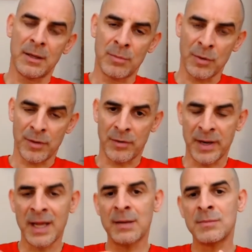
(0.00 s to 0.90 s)
both our
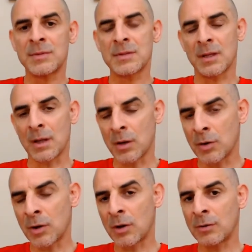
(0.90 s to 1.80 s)
names and the
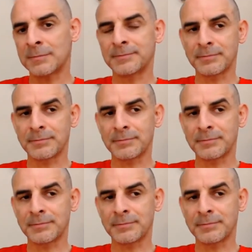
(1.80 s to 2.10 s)
logo.